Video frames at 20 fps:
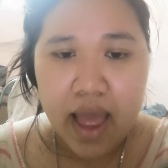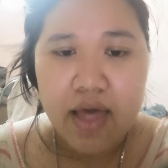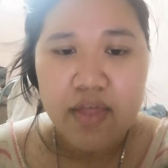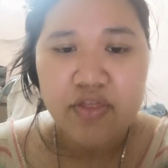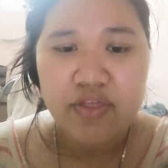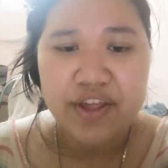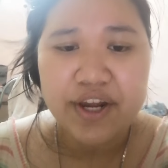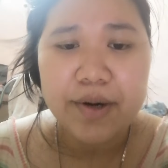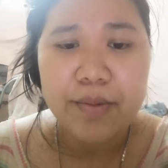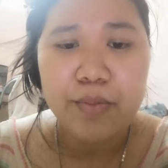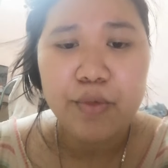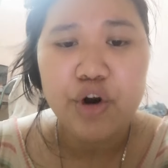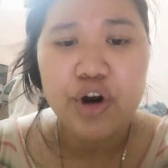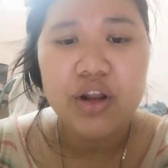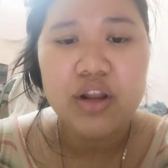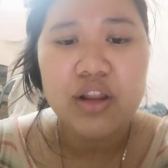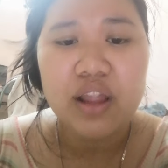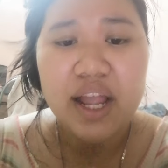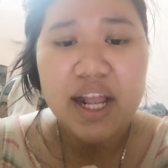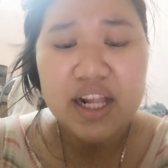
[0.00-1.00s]
They're
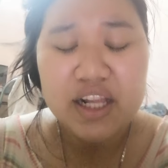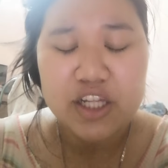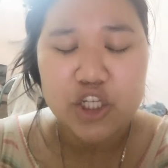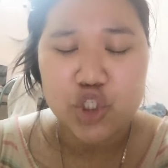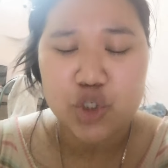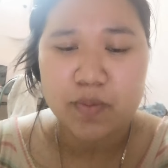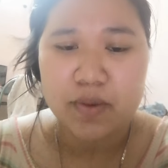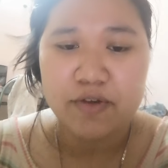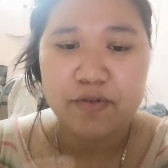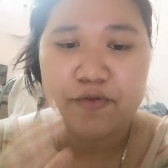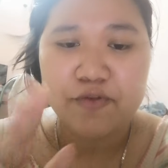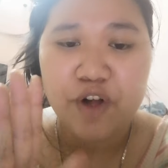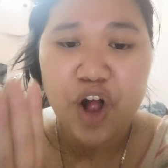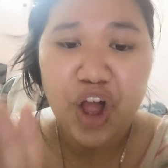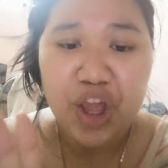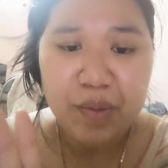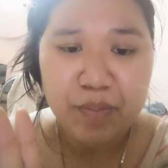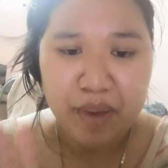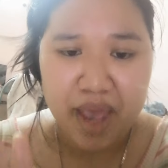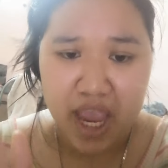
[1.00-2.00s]
more likely to be
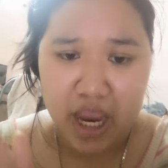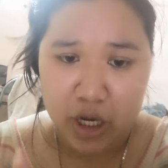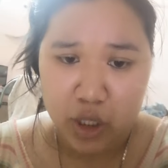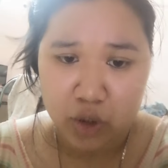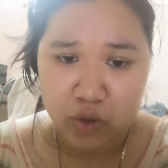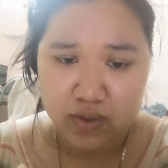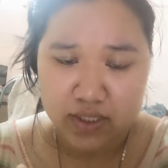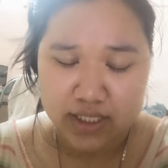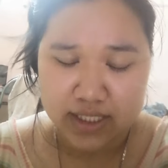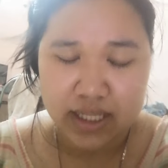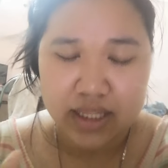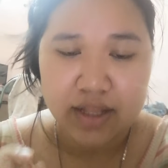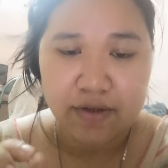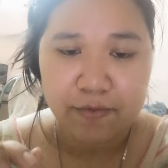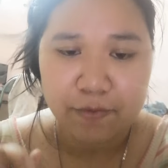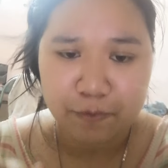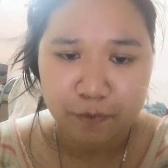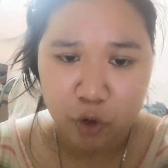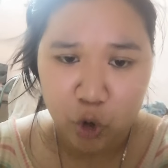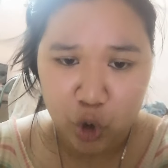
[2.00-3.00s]
5 petals
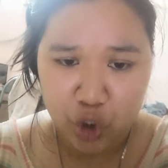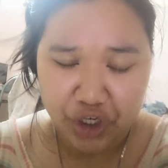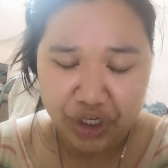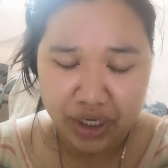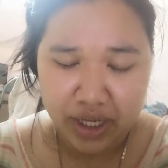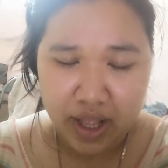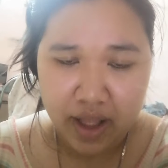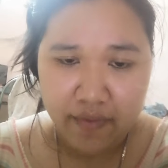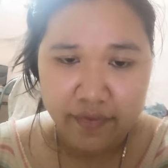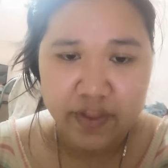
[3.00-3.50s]
than 4.